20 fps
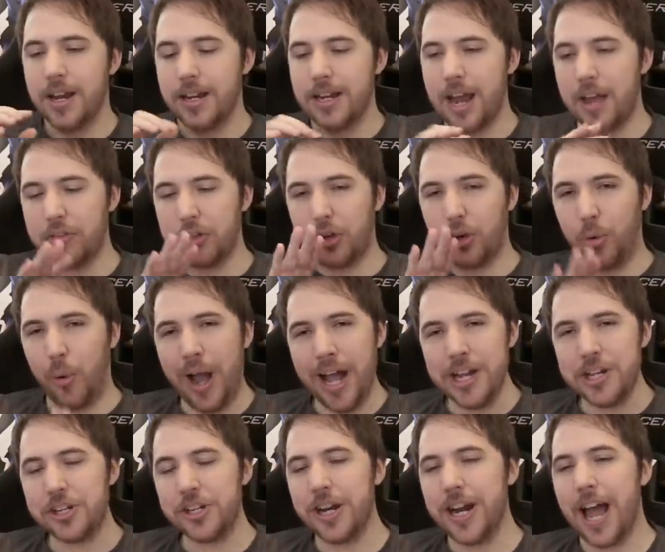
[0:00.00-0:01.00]
Now the
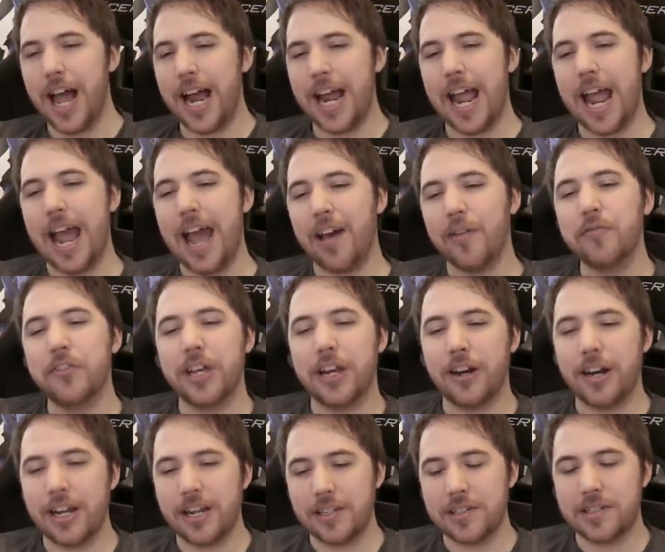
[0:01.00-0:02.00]
question I have
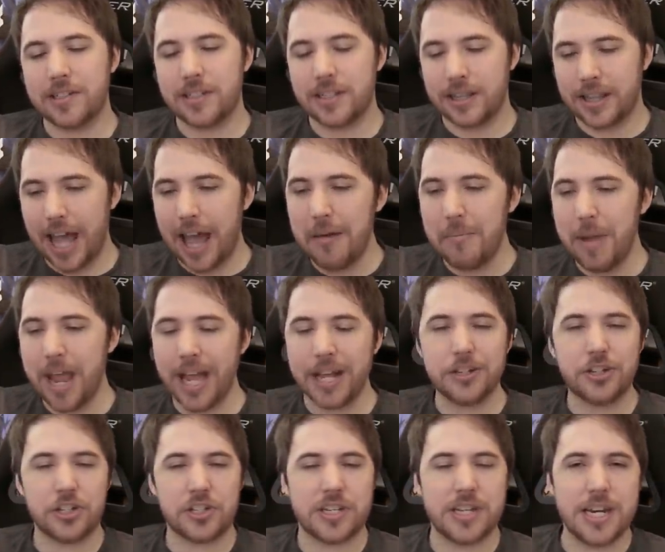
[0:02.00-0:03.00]
there is that man
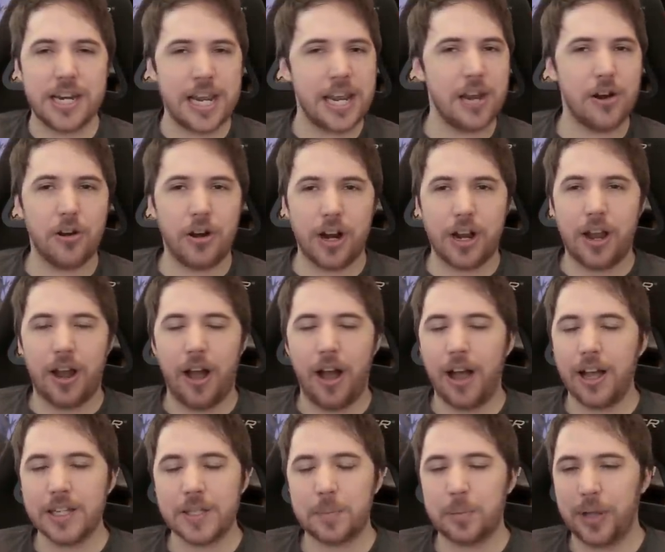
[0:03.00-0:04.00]
just near a
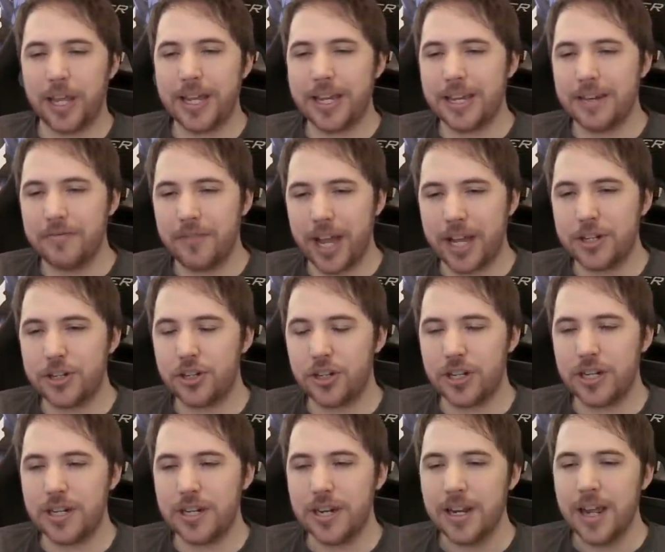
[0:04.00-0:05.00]
cosplay
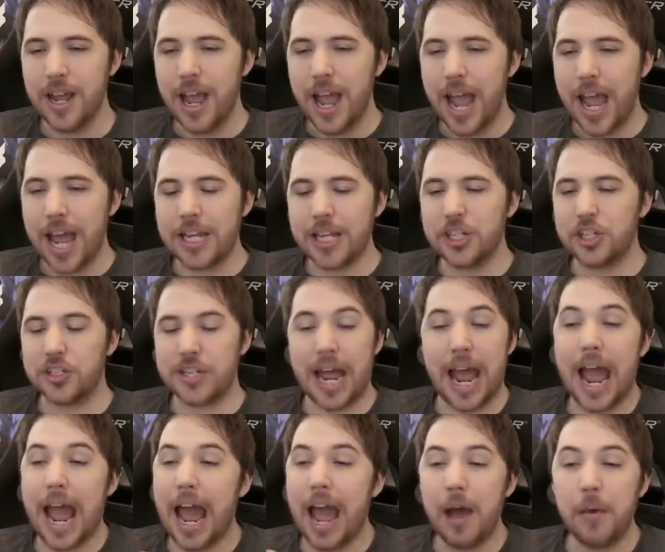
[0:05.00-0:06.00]
convention and he just
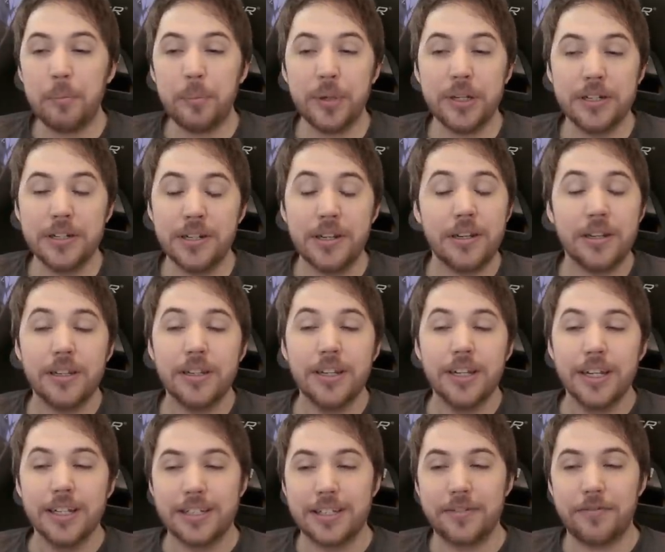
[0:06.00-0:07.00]
happened
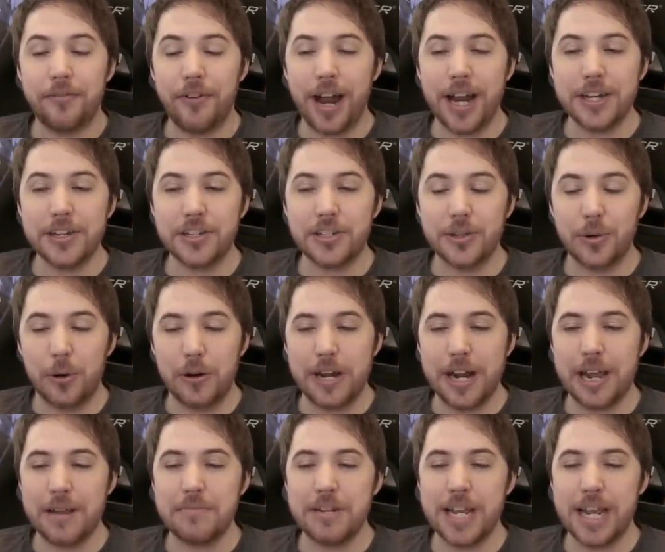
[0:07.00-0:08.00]
to find a store
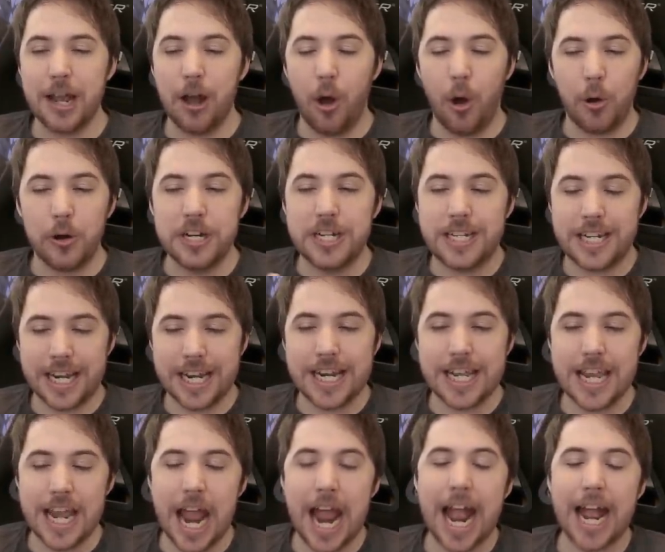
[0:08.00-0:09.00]
named Dio or did
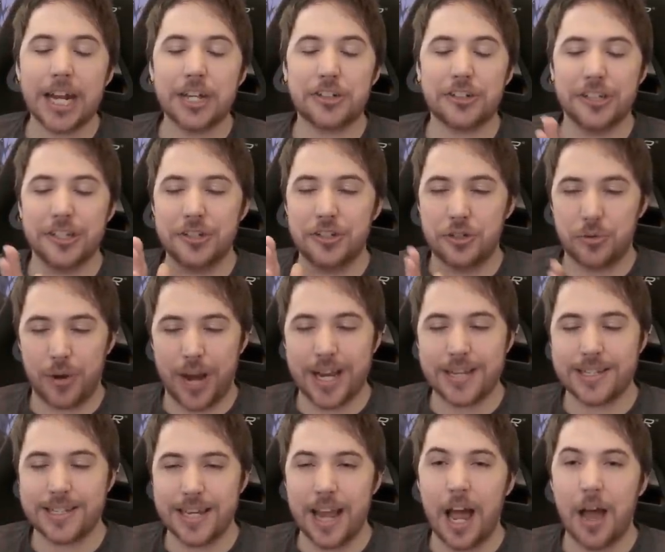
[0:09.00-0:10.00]
he actually
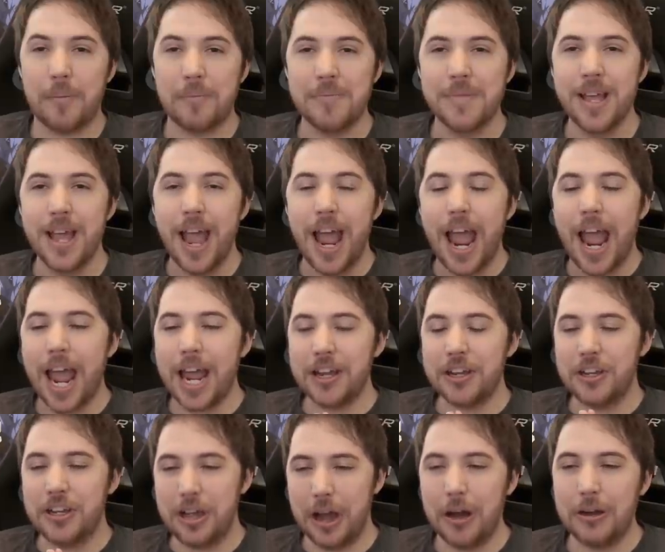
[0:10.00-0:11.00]
dress up
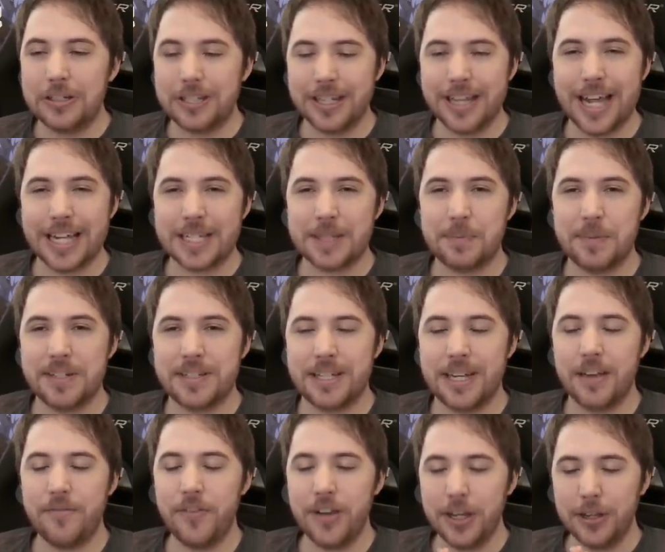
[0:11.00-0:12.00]
and go to that
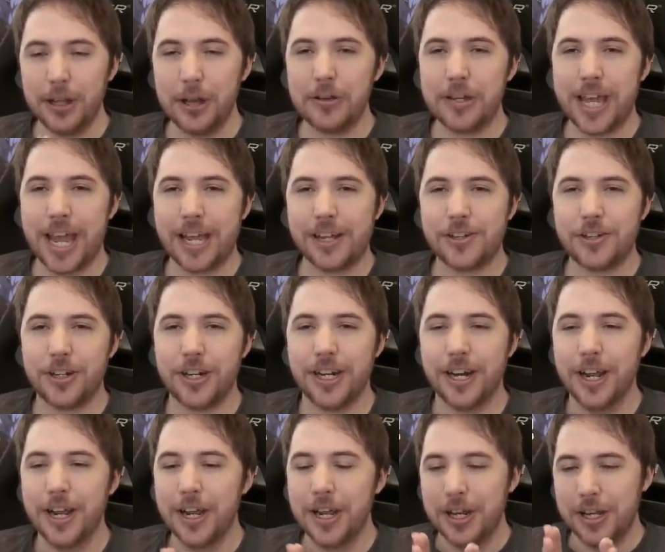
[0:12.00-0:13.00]
specific location
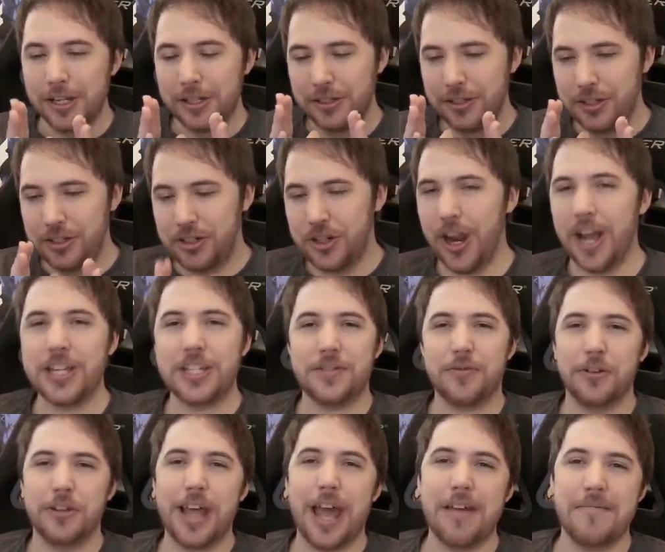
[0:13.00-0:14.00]
just
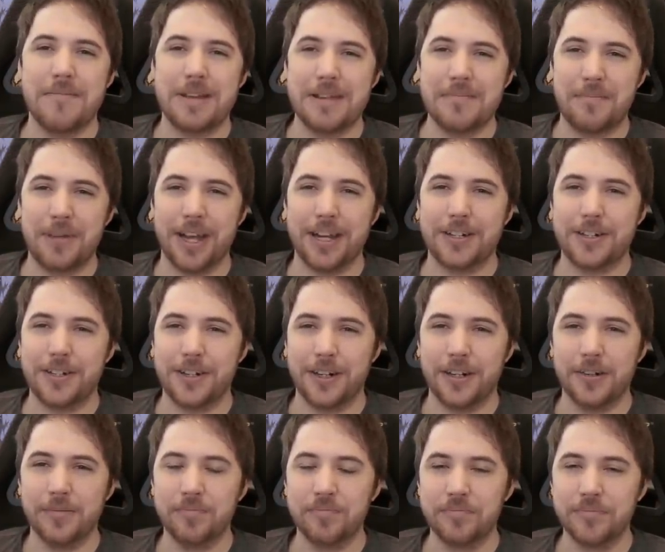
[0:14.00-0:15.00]
for that meme picture.